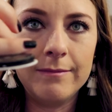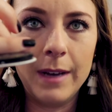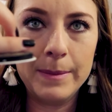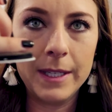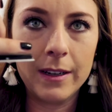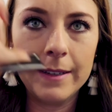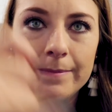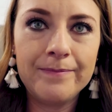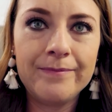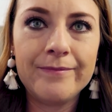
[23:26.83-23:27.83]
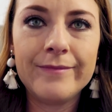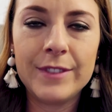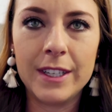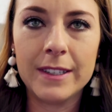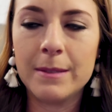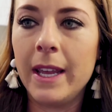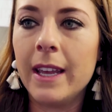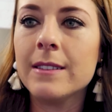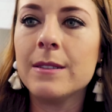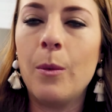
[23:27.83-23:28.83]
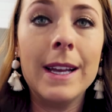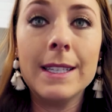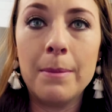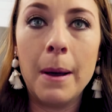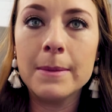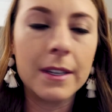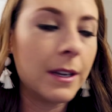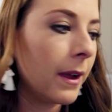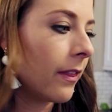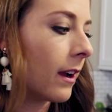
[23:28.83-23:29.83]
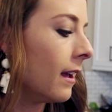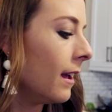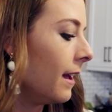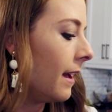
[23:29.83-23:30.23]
pop socket stuck to my hand. Why is pop socket right there?